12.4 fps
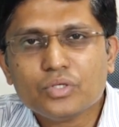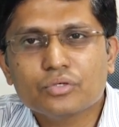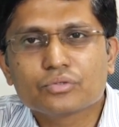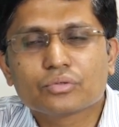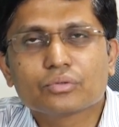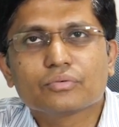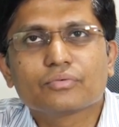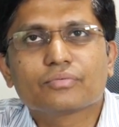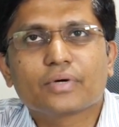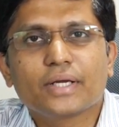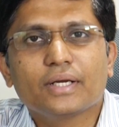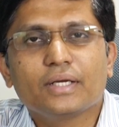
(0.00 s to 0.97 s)
so
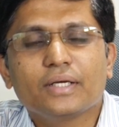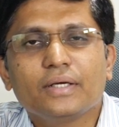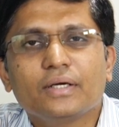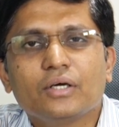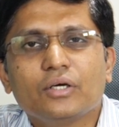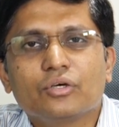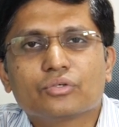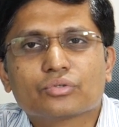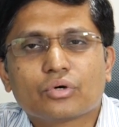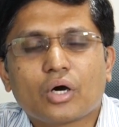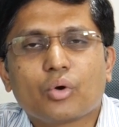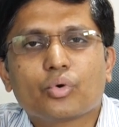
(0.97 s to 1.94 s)
finally
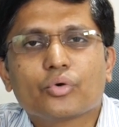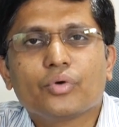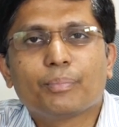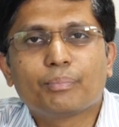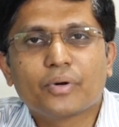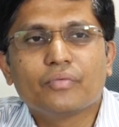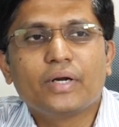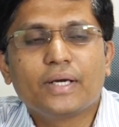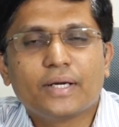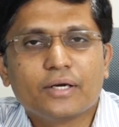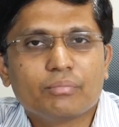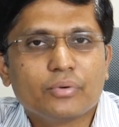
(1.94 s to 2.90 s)
so how do we
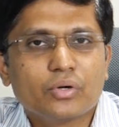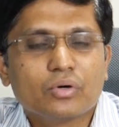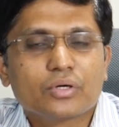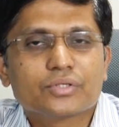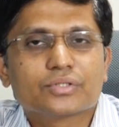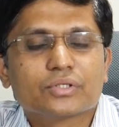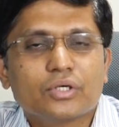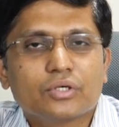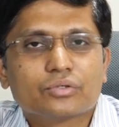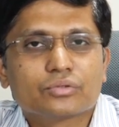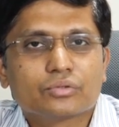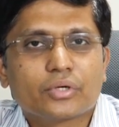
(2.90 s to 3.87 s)
prevent it because
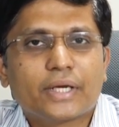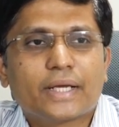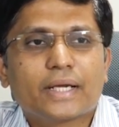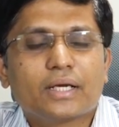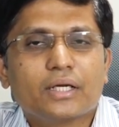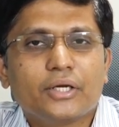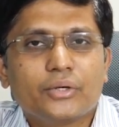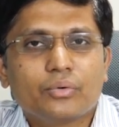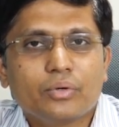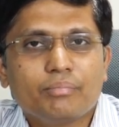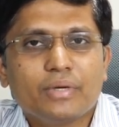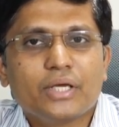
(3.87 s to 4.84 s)
so it can lead
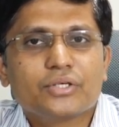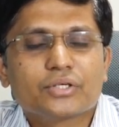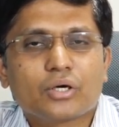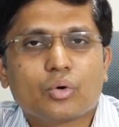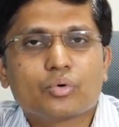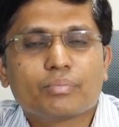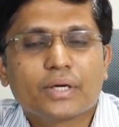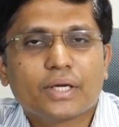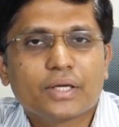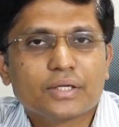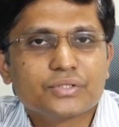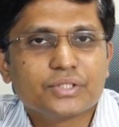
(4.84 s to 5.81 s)
to a major
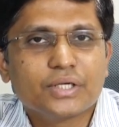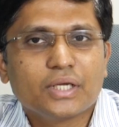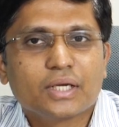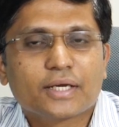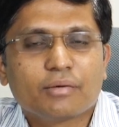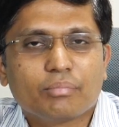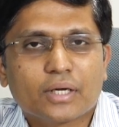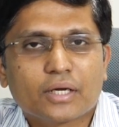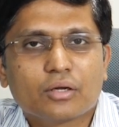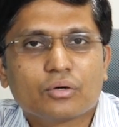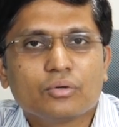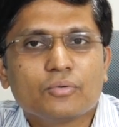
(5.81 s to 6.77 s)
outbreak in a city like
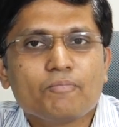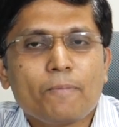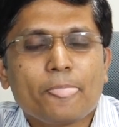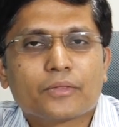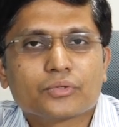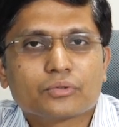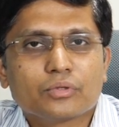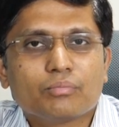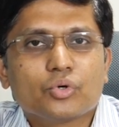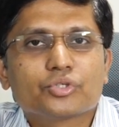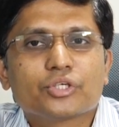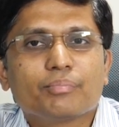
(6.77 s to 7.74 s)
Bangalore. So the
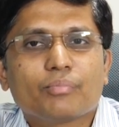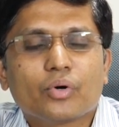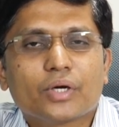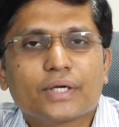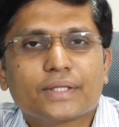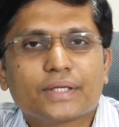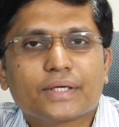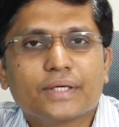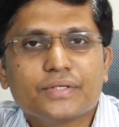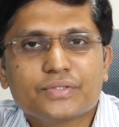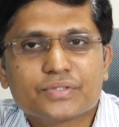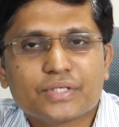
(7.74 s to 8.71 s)
most important thing
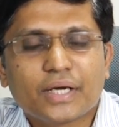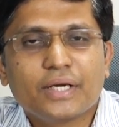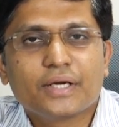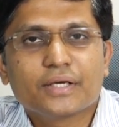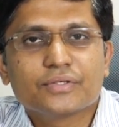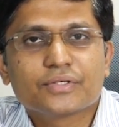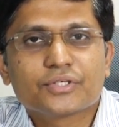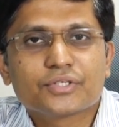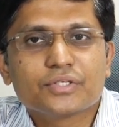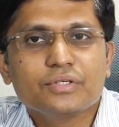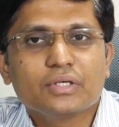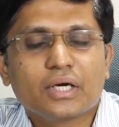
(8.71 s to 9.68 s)
is
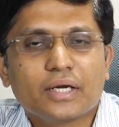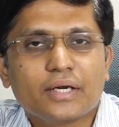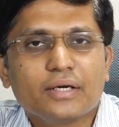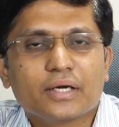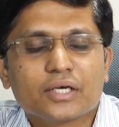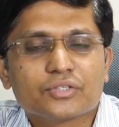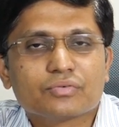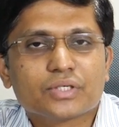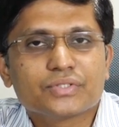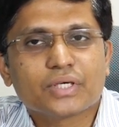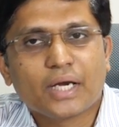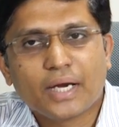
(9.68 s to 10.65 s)
sanitization and as well
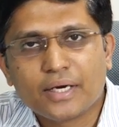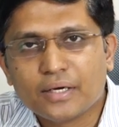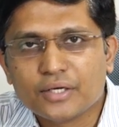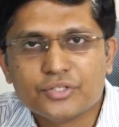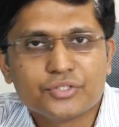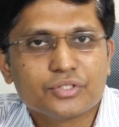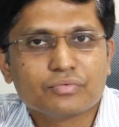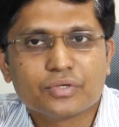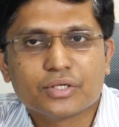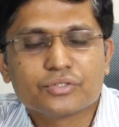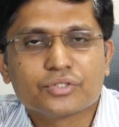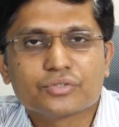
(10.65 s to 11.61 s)
as hand hygiene
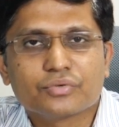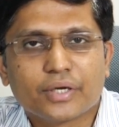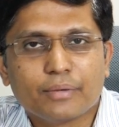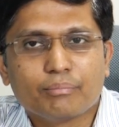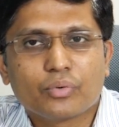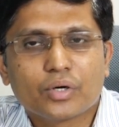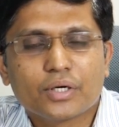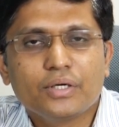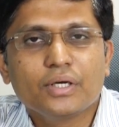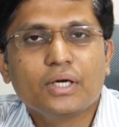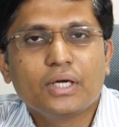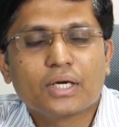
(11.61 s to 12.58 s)
which is very
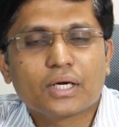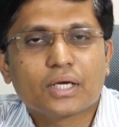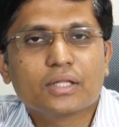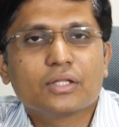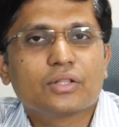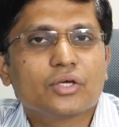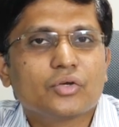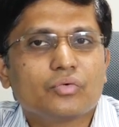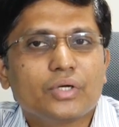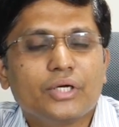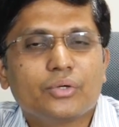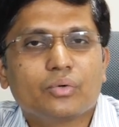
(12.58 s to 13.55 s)
important. And other thing
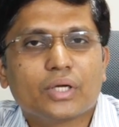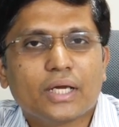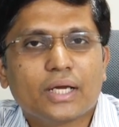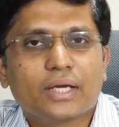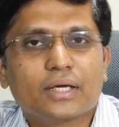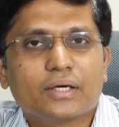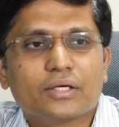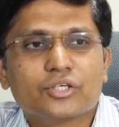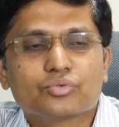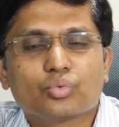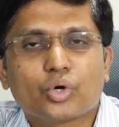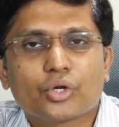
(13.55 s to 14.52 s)
you need to take care
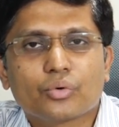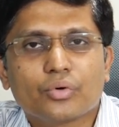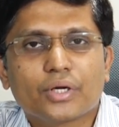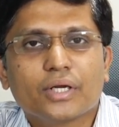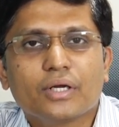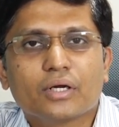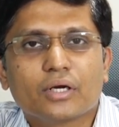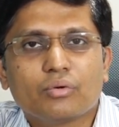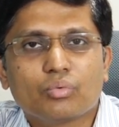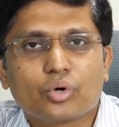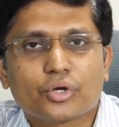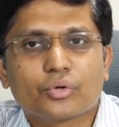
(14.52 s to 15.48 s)
is what you drink
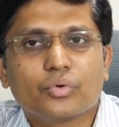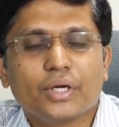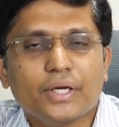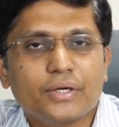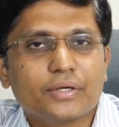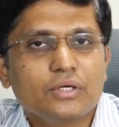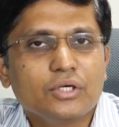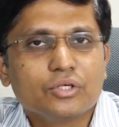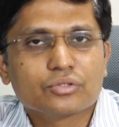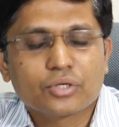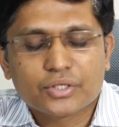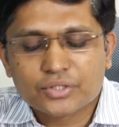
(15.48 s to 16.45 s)
and what you eat.
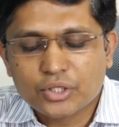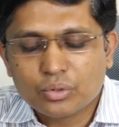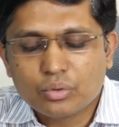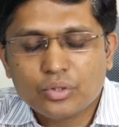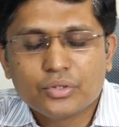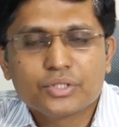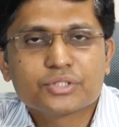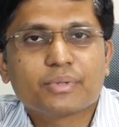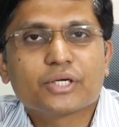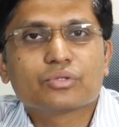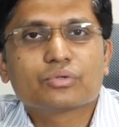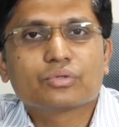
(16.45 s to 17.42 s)
So as I told you it
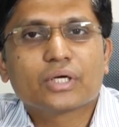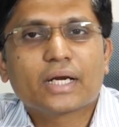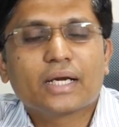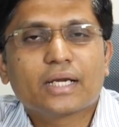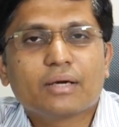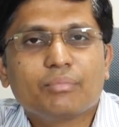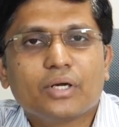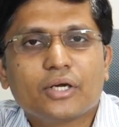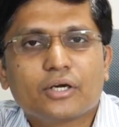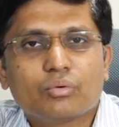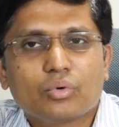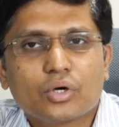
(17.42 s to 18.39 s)
spread through the
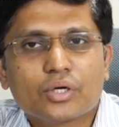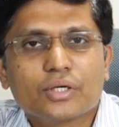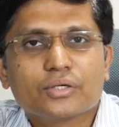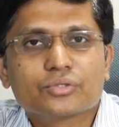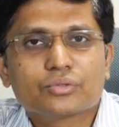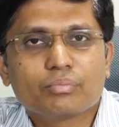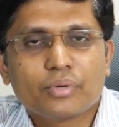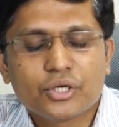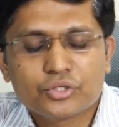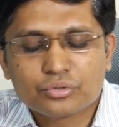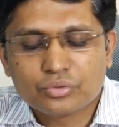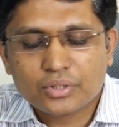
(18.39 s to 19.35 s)
contaminated water. So
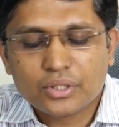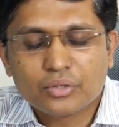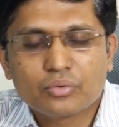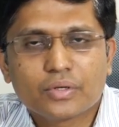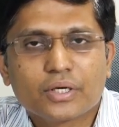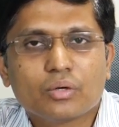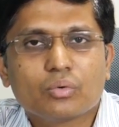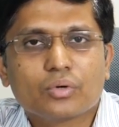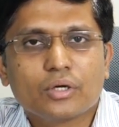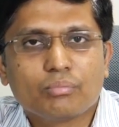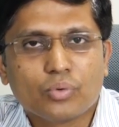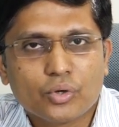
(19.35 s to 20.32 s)
make sure that you drink
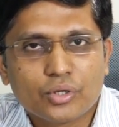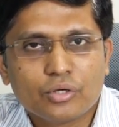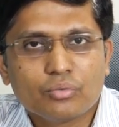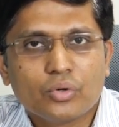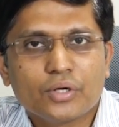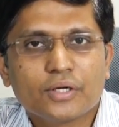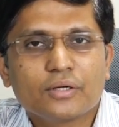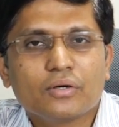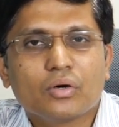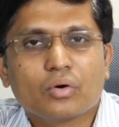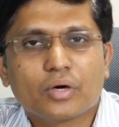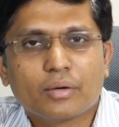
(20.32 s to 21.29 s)
only bottled water
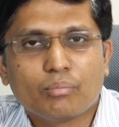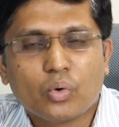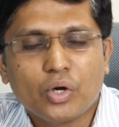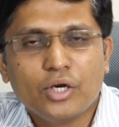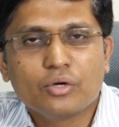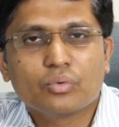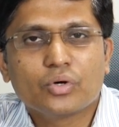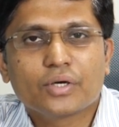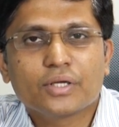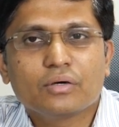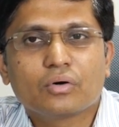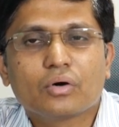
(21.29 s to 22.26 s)
or a boiled
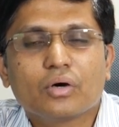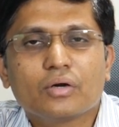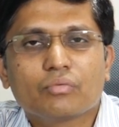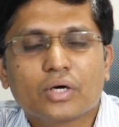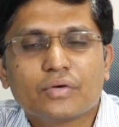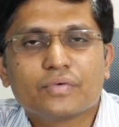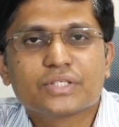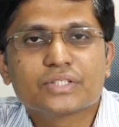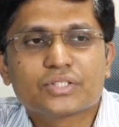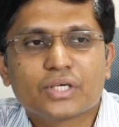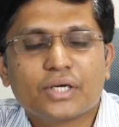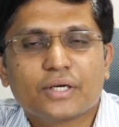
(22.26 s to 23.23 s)
water or one which
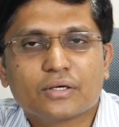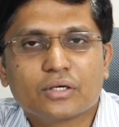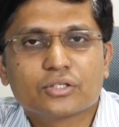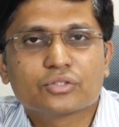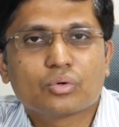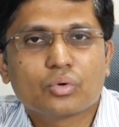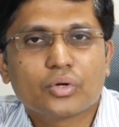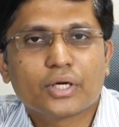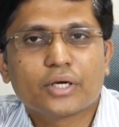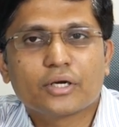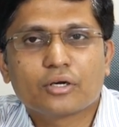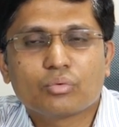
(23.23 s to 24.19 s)
is treated that is
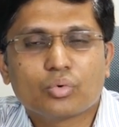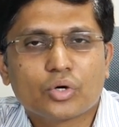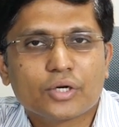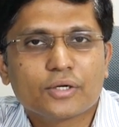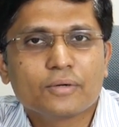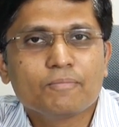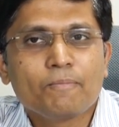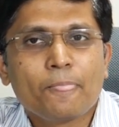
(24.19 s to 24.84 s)
chlorinated water.